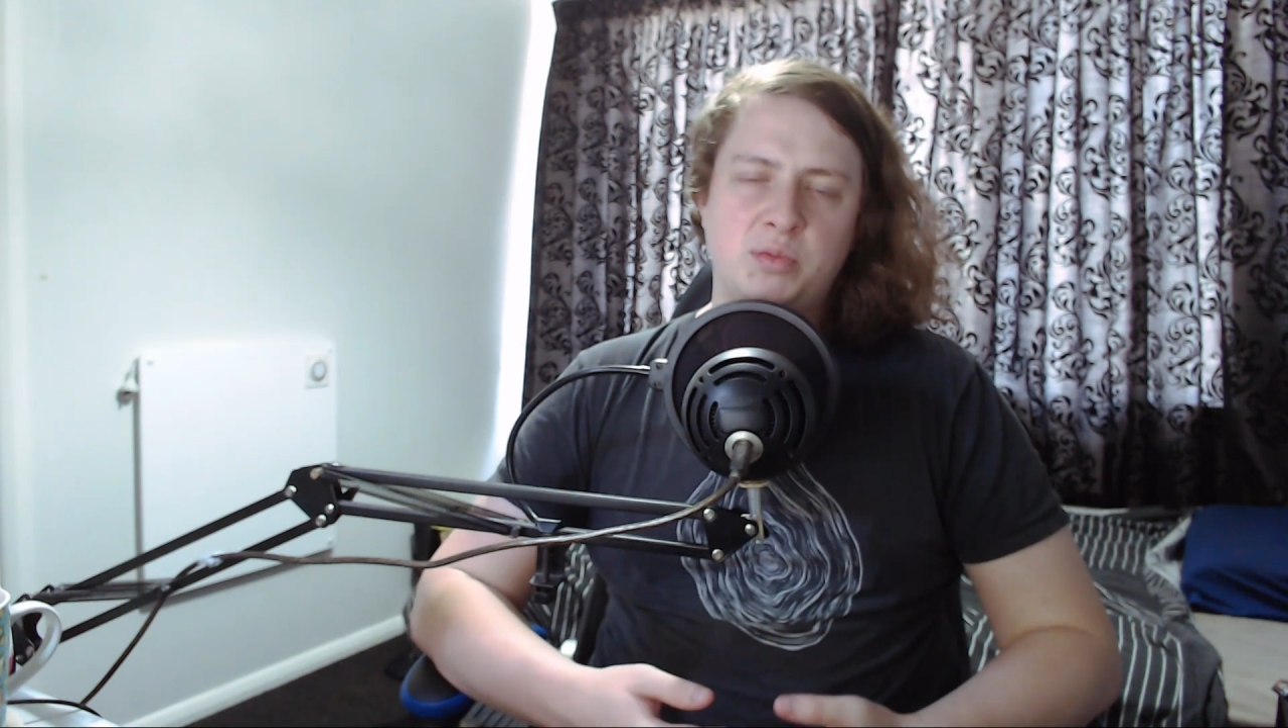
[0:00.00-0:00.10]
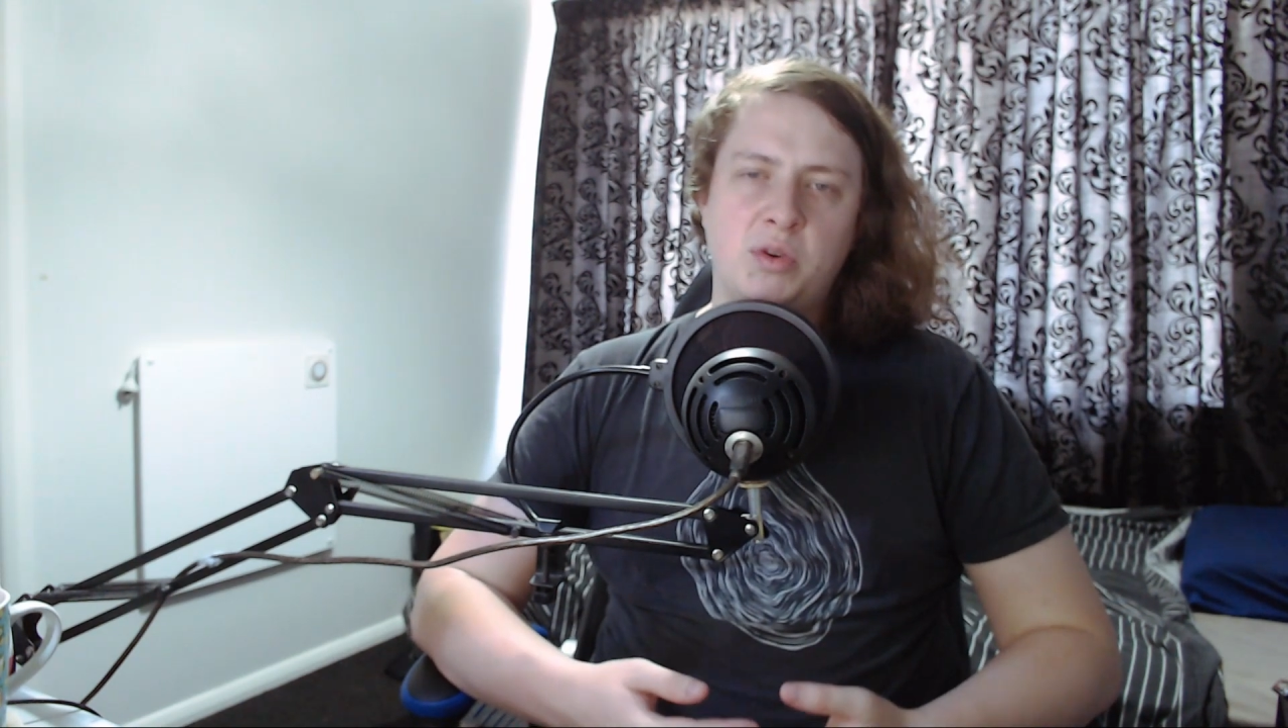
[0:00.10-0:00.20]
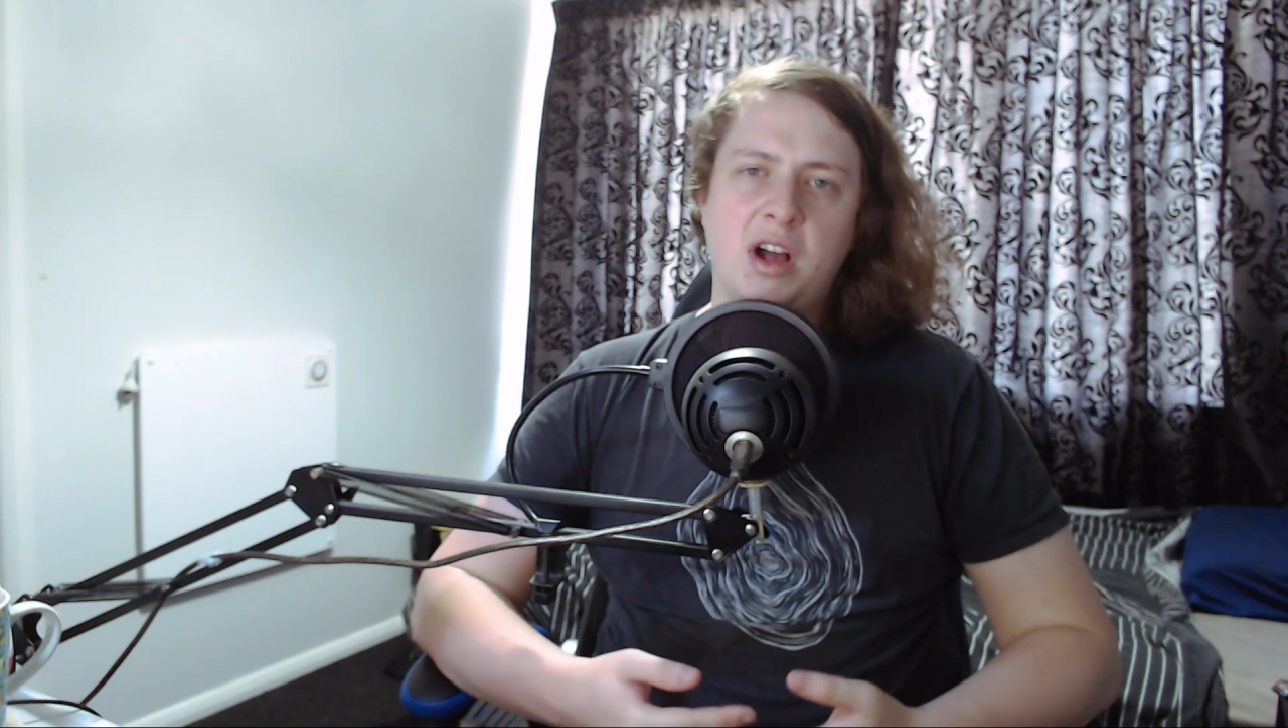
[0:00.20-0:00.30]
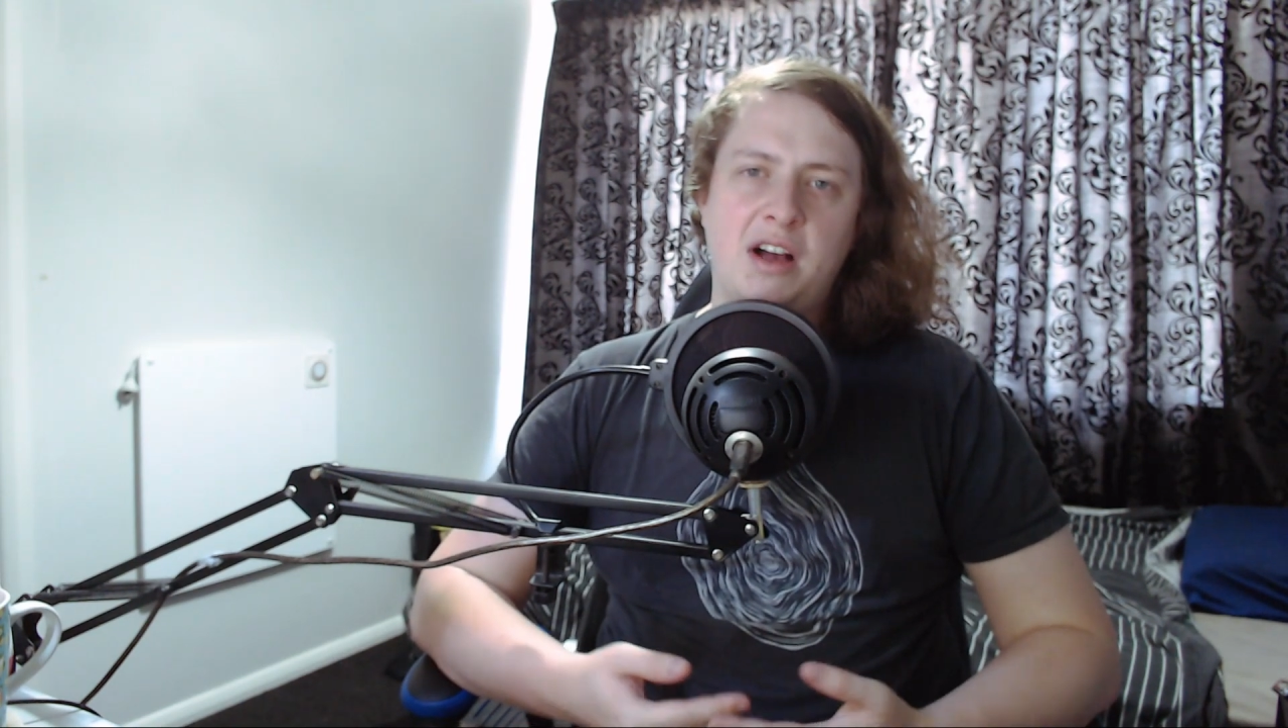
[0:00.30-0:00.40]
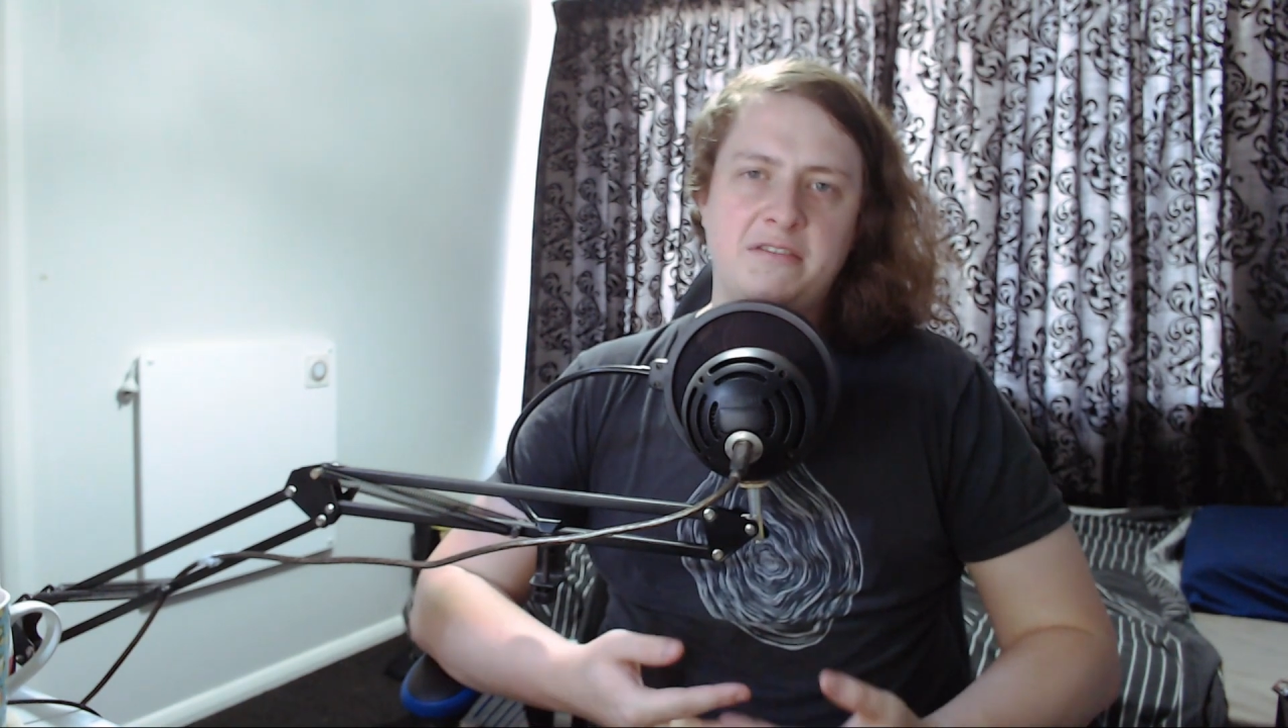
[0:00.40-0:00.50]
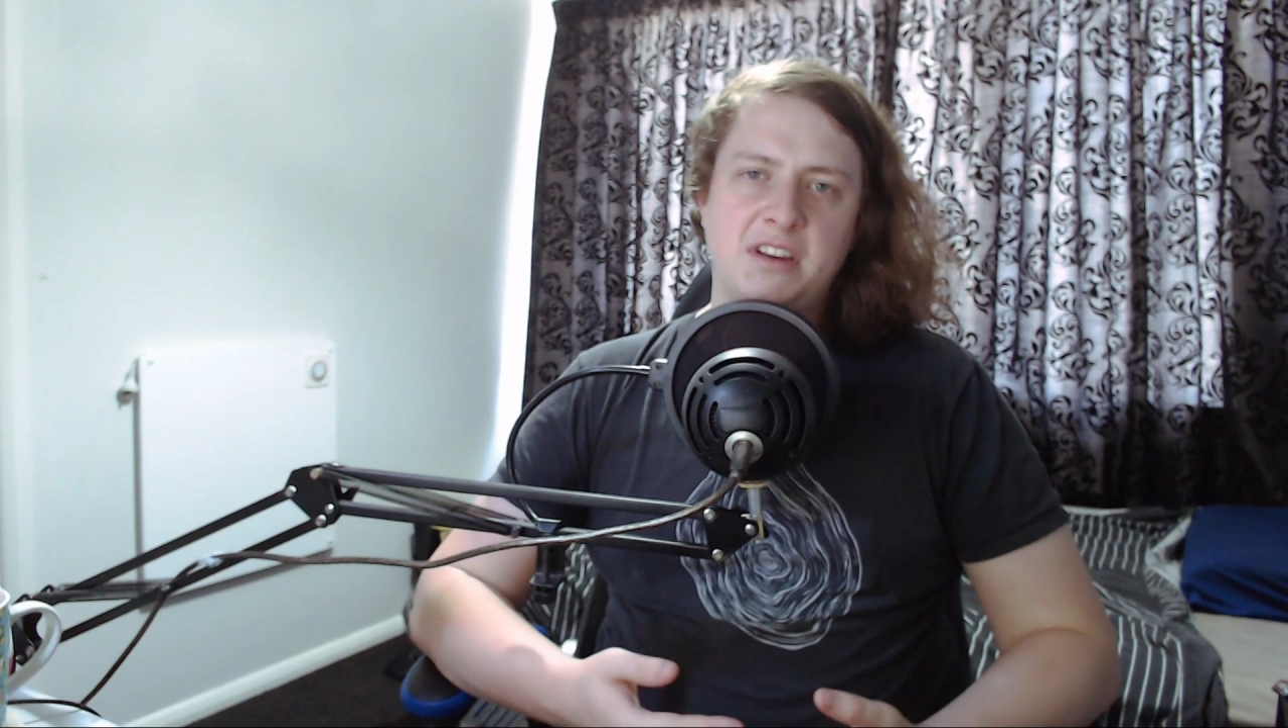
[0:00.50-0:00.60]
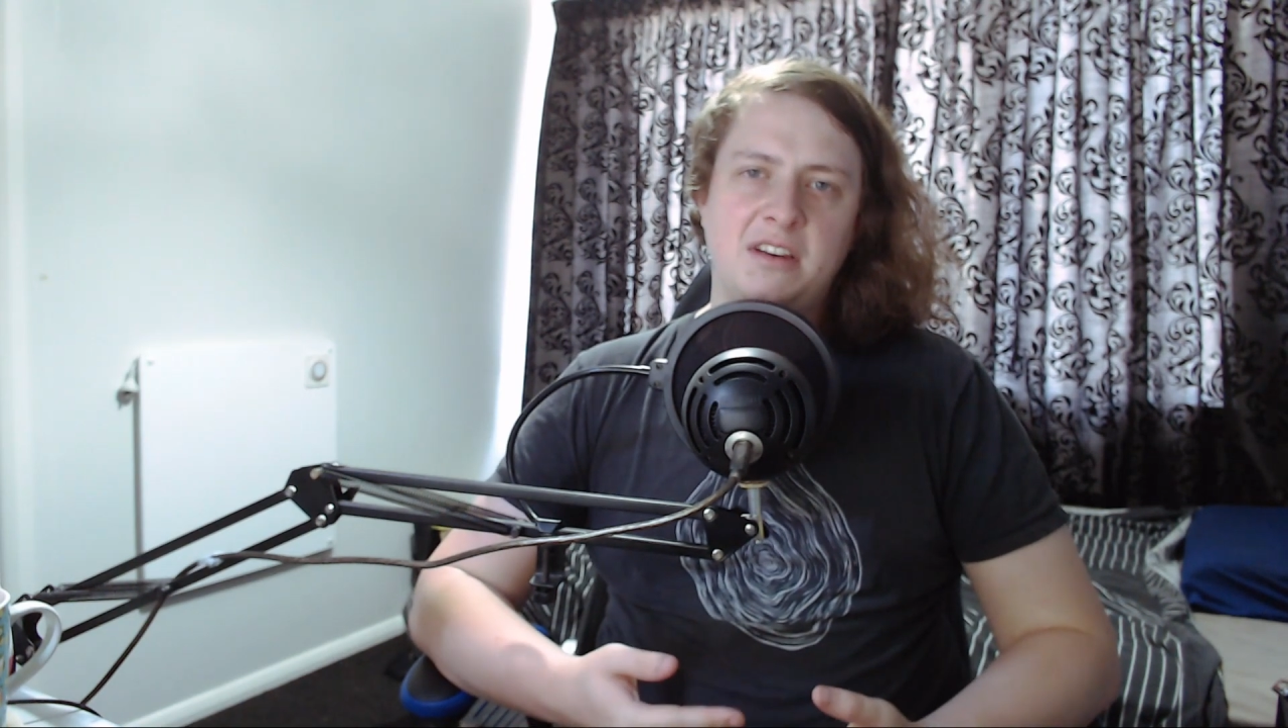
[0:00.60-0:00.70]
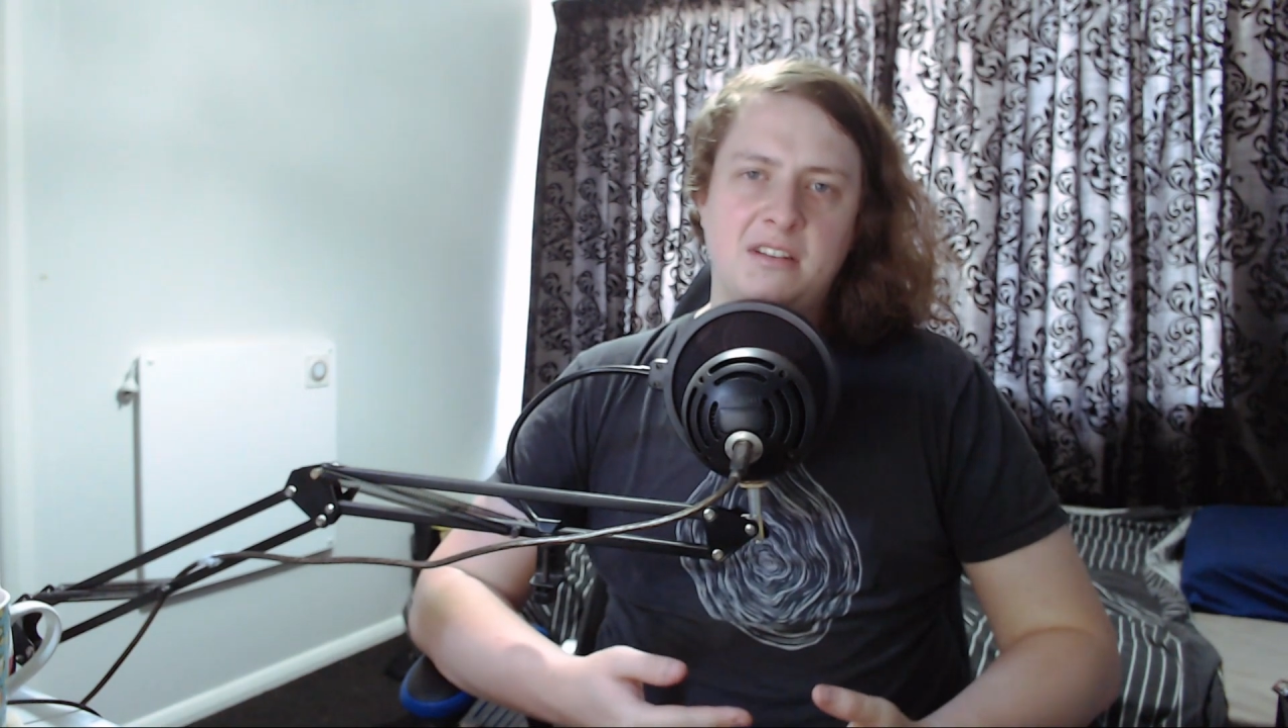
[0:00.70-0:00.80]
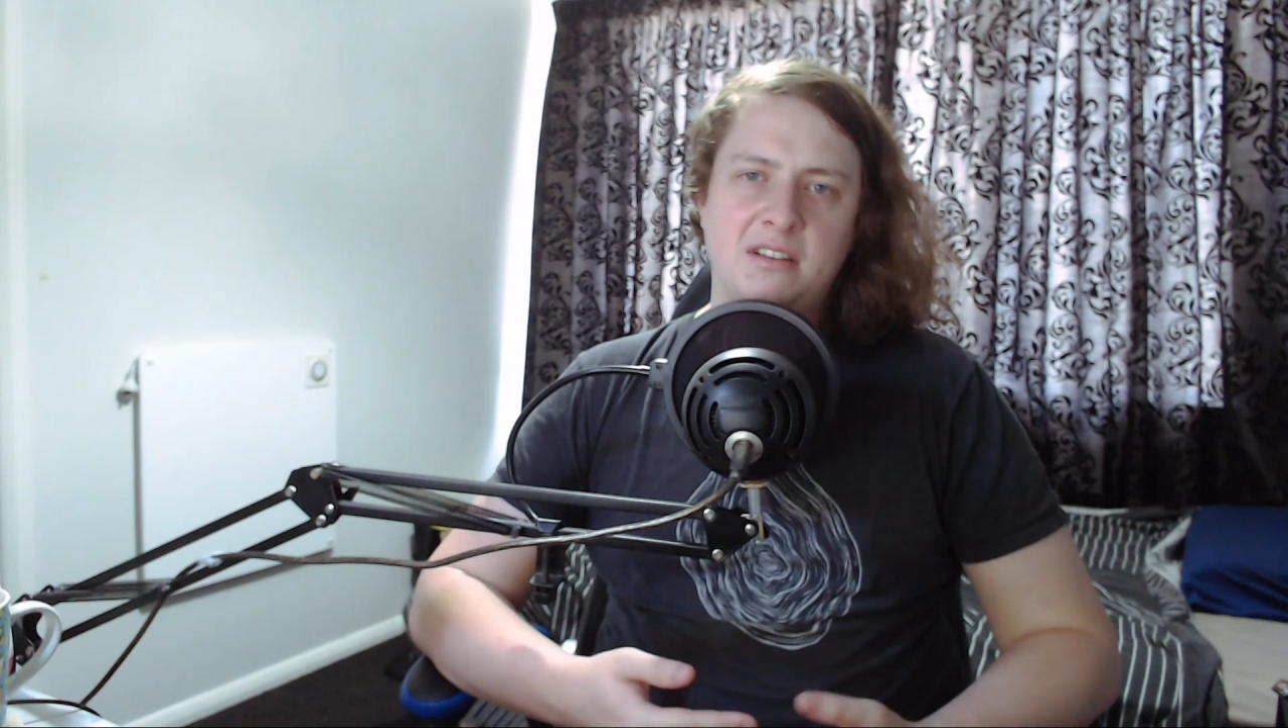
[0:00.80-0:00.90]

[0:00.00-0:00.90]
more often.